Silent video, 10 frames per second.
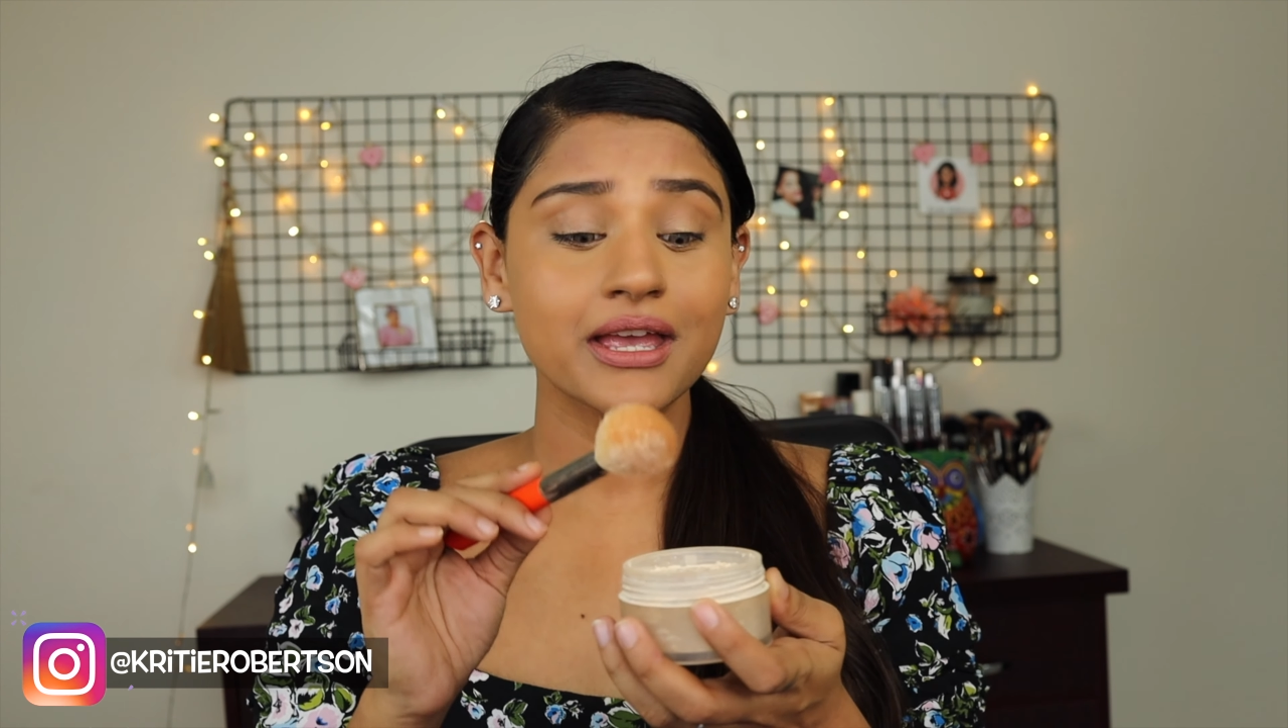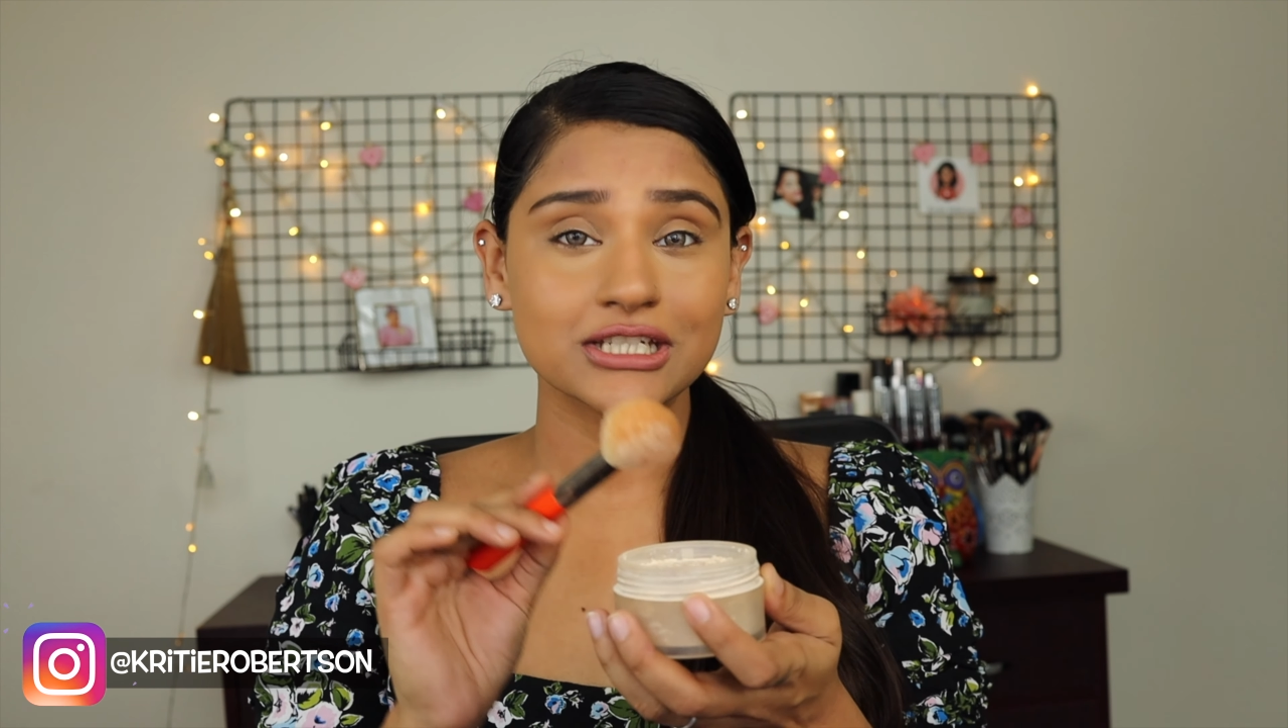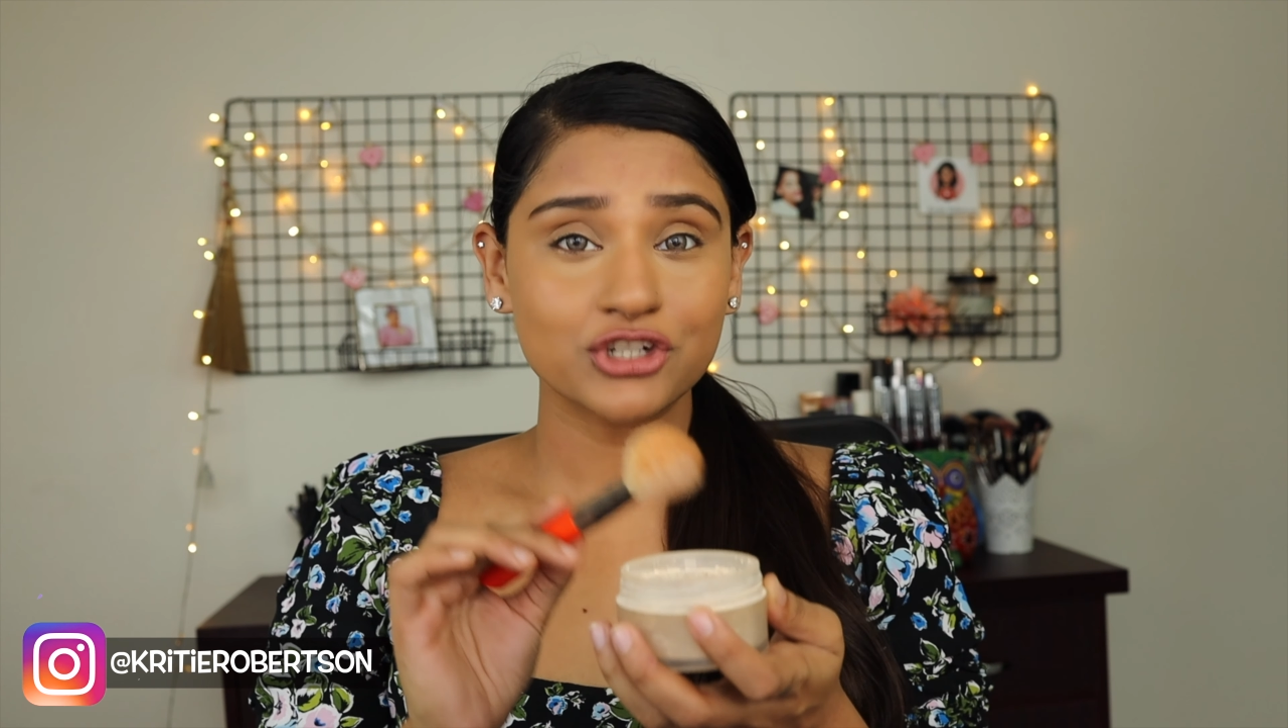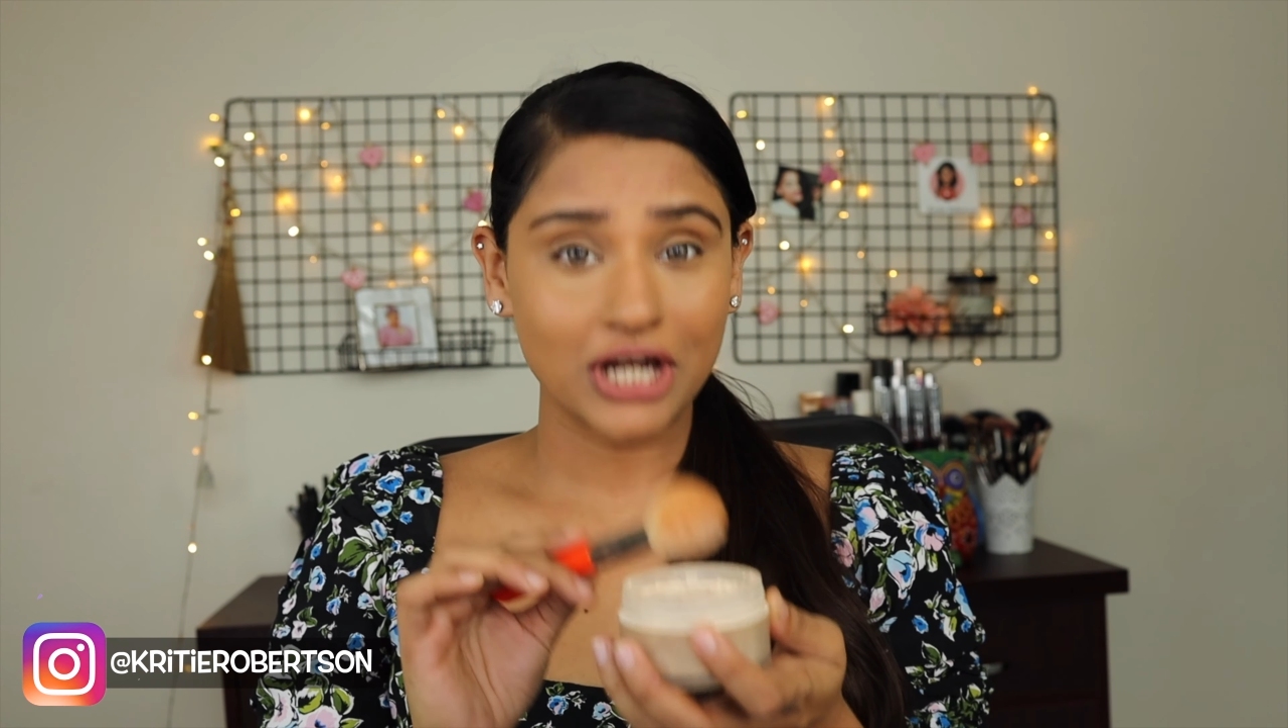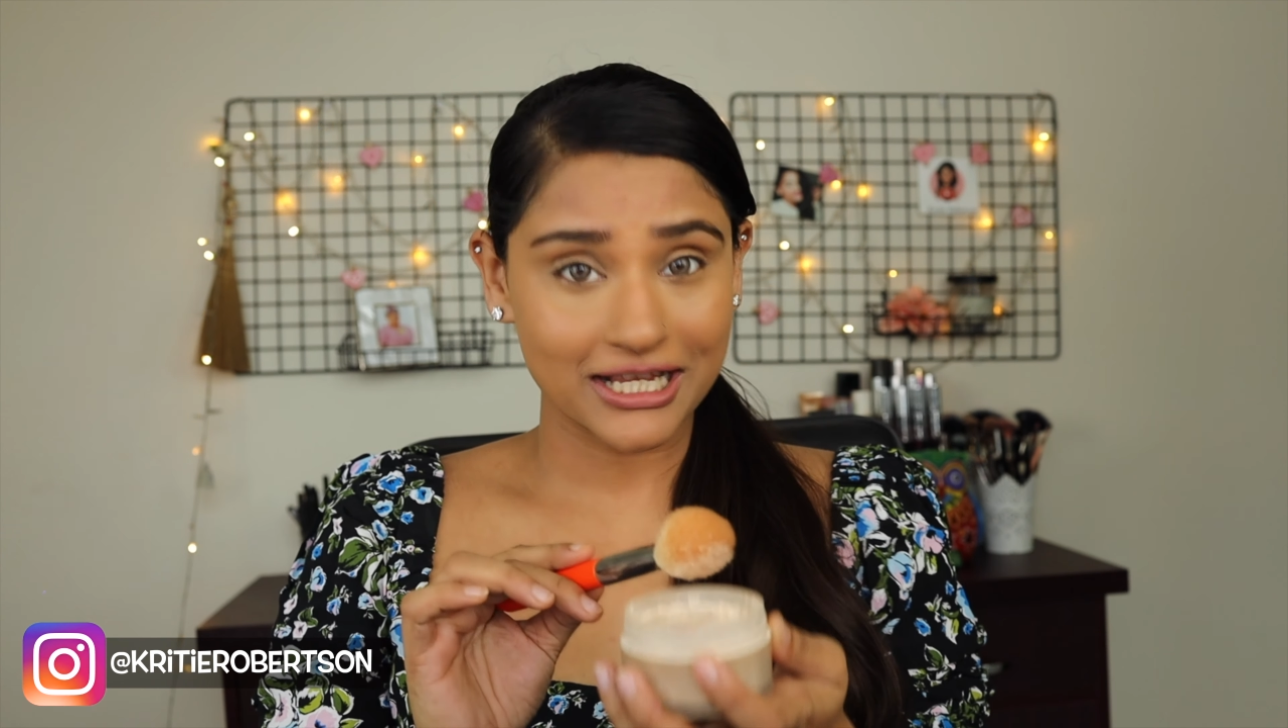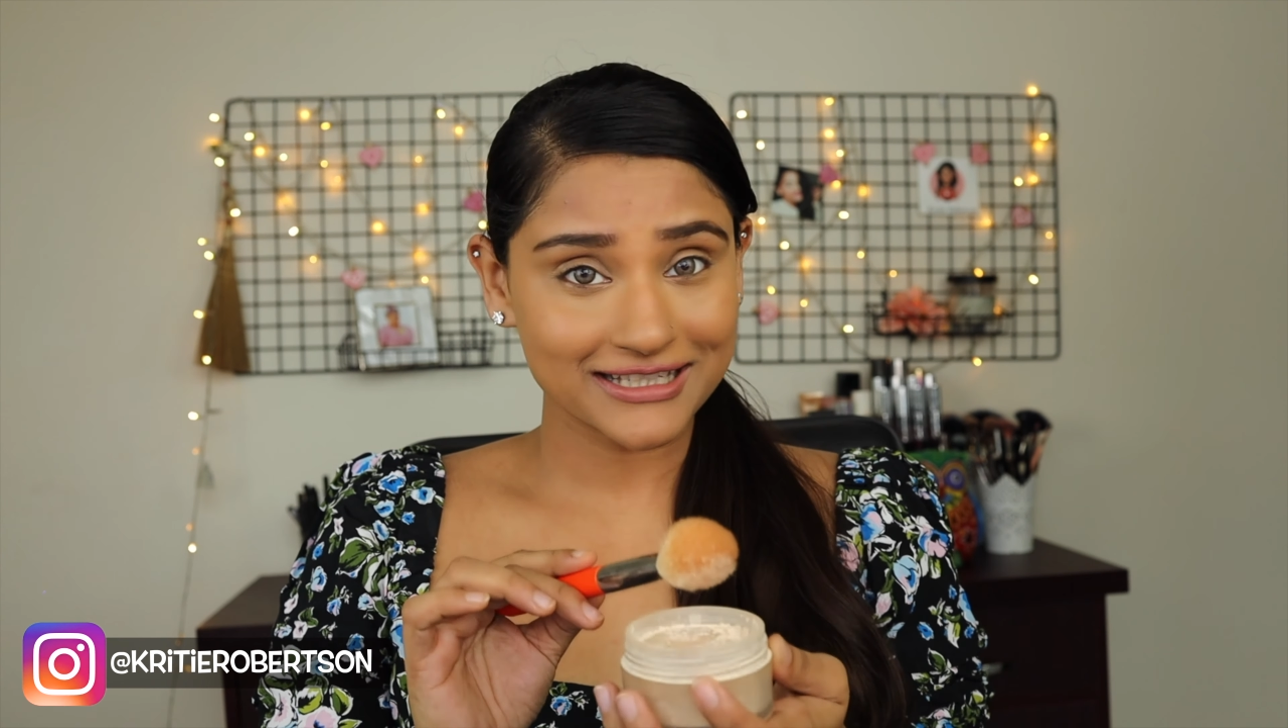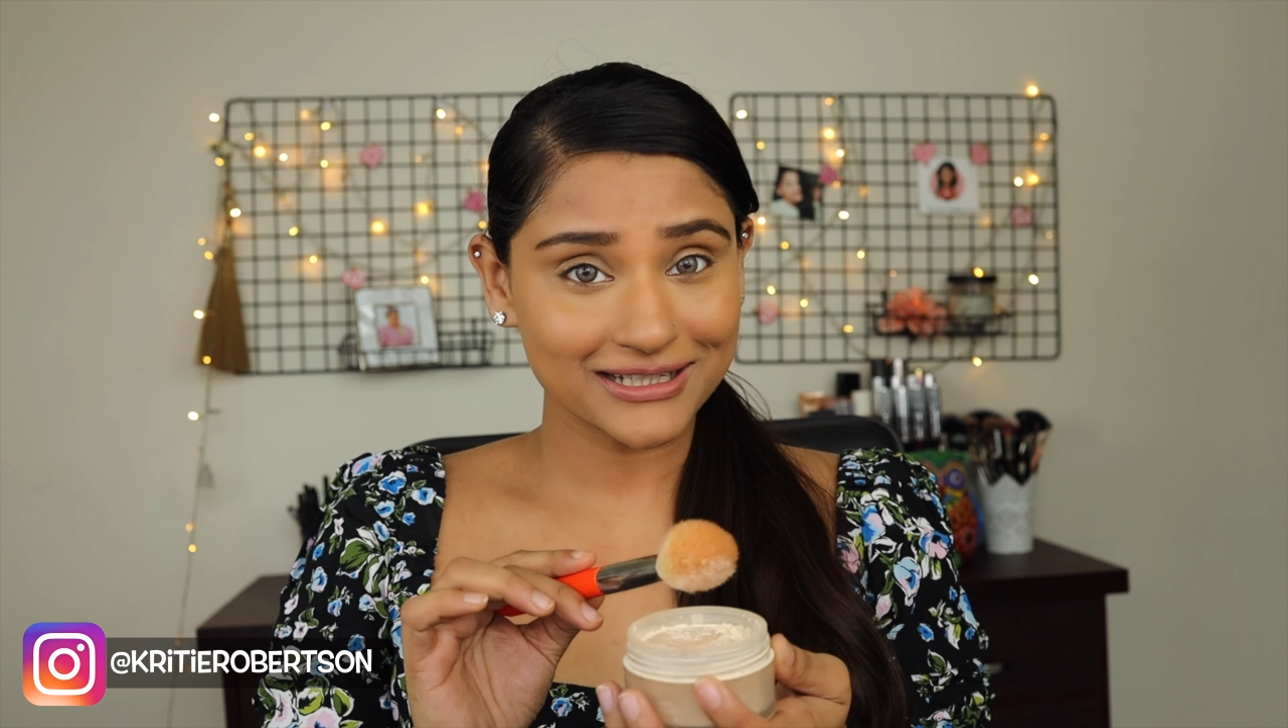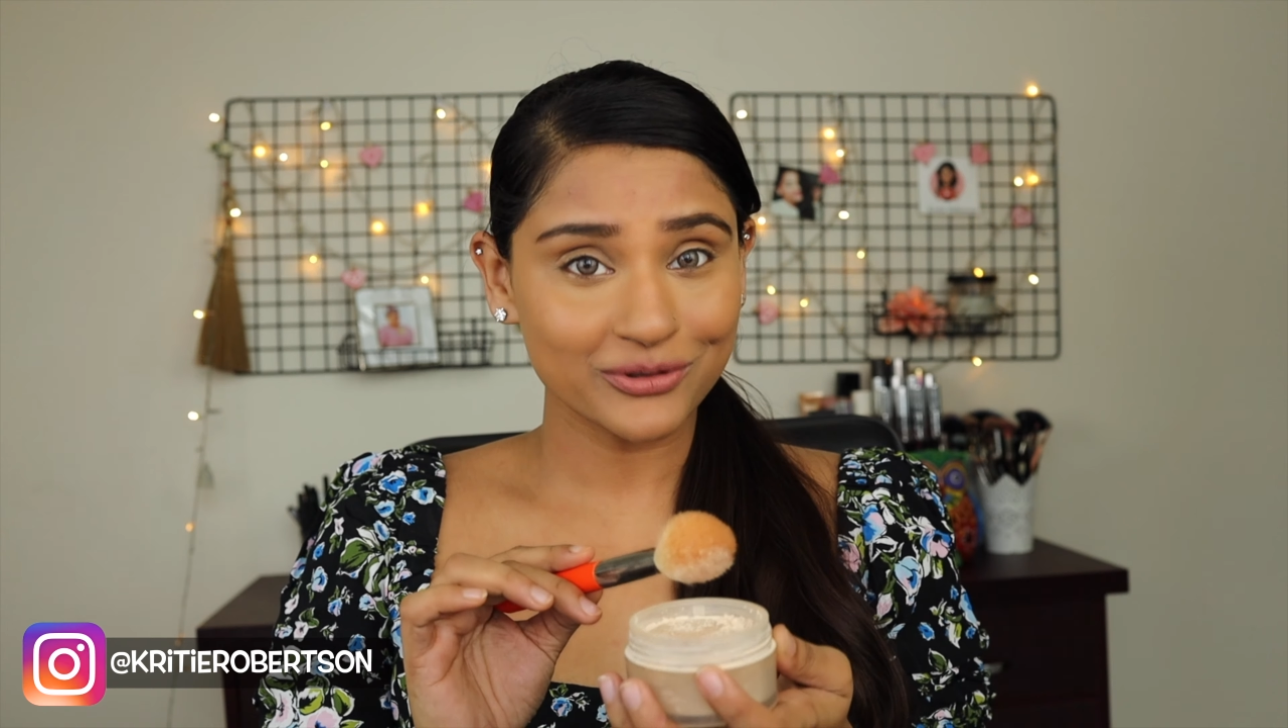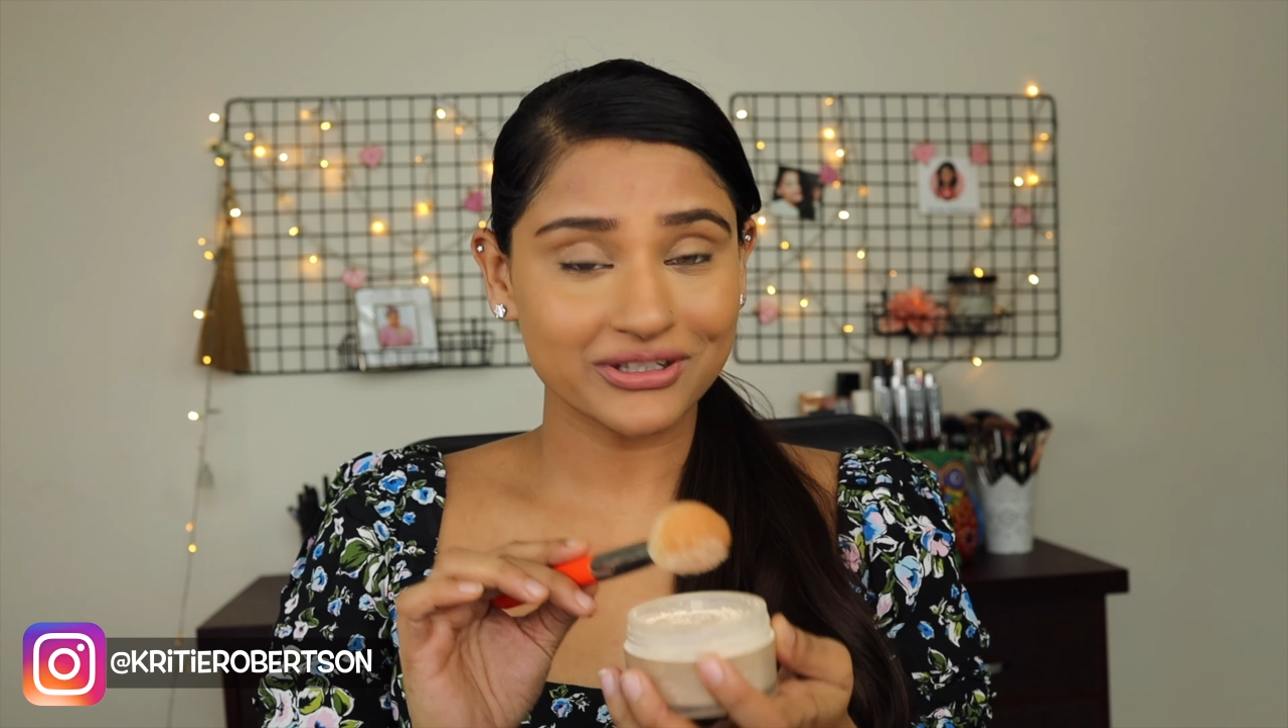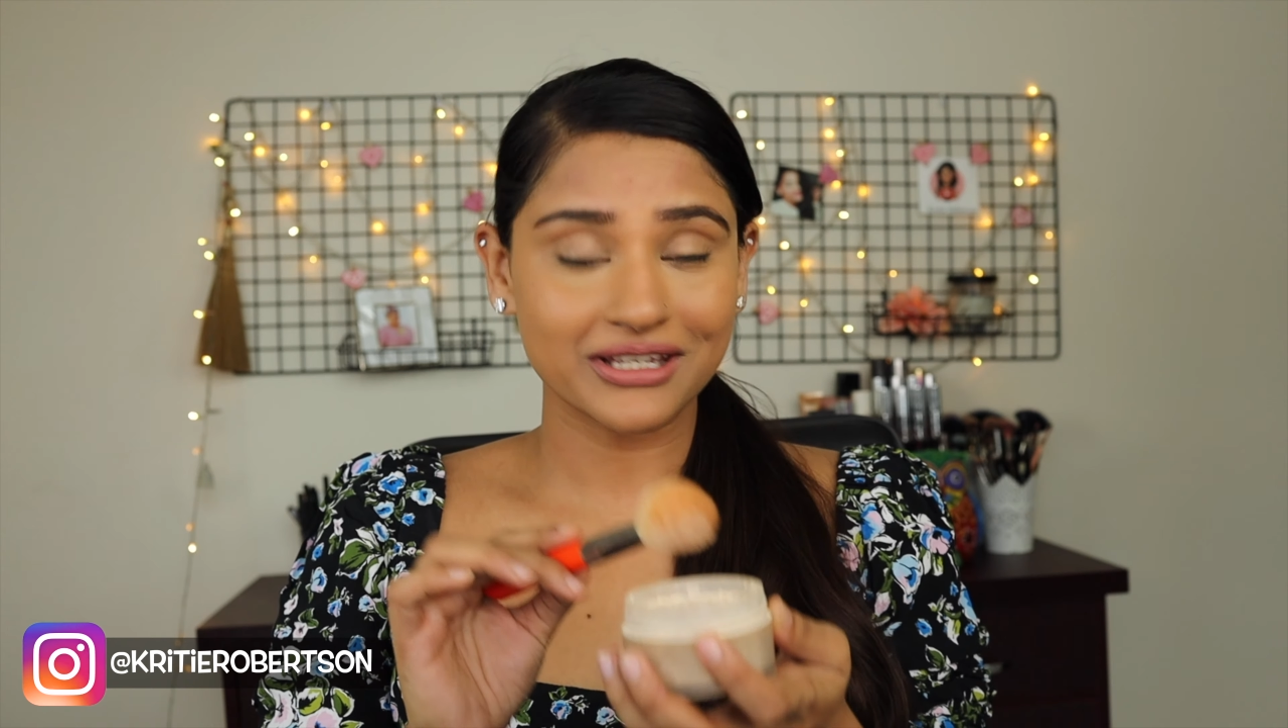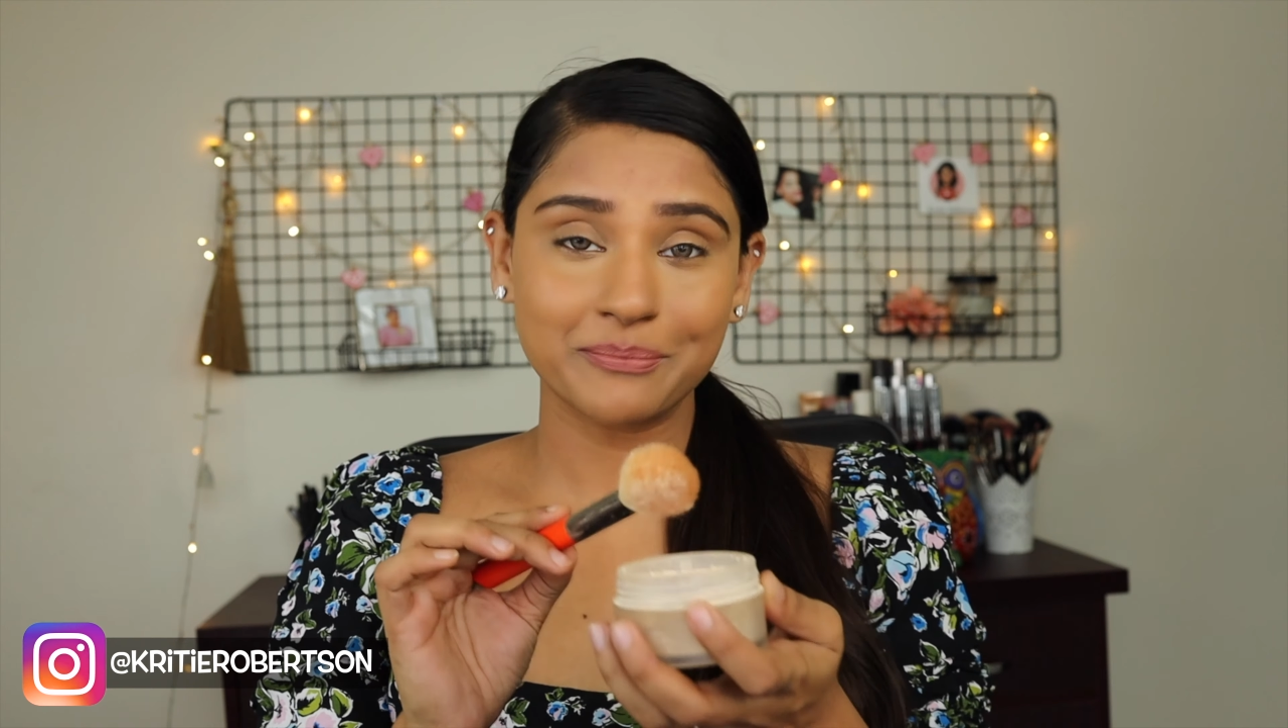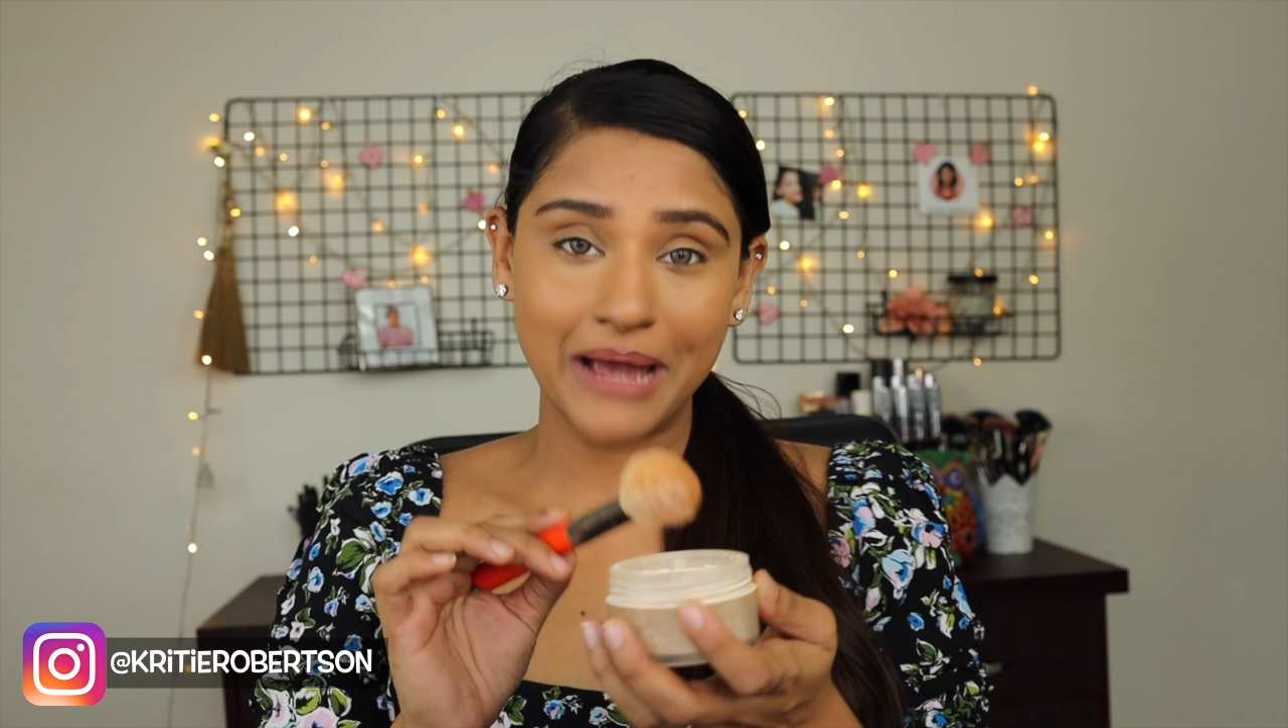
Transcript: translucent